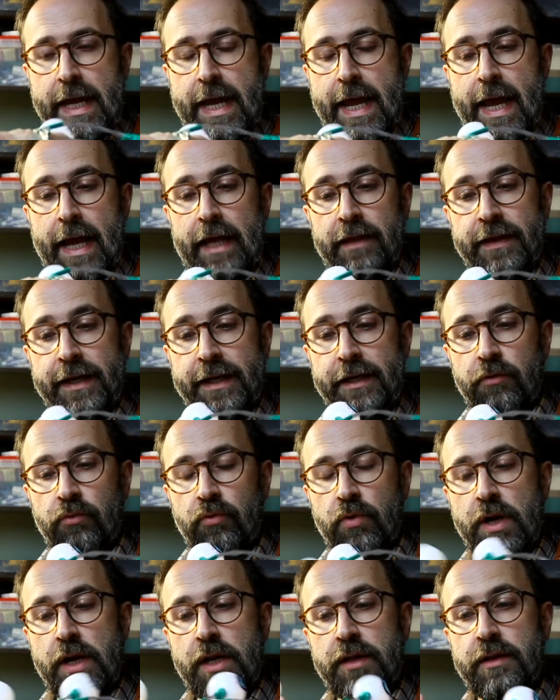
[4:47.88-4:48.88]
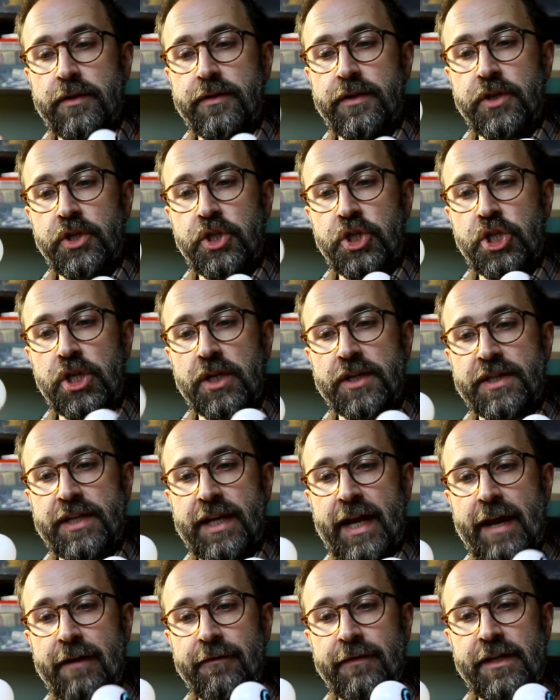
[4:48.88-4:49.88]
and then rather than just
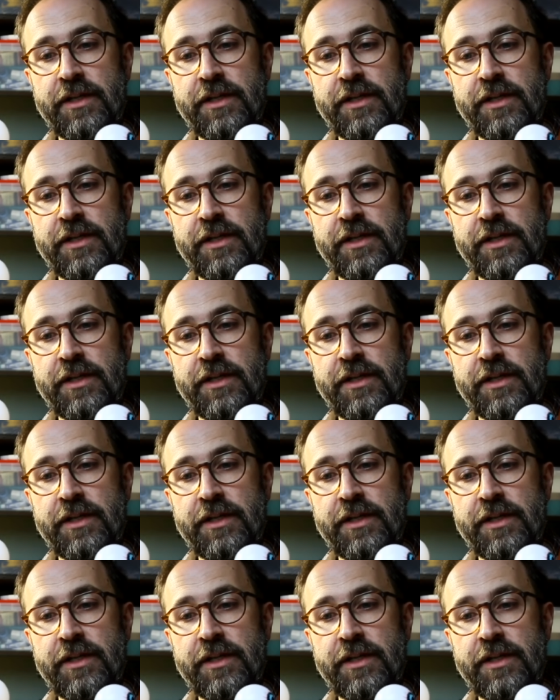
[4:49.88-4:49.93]
have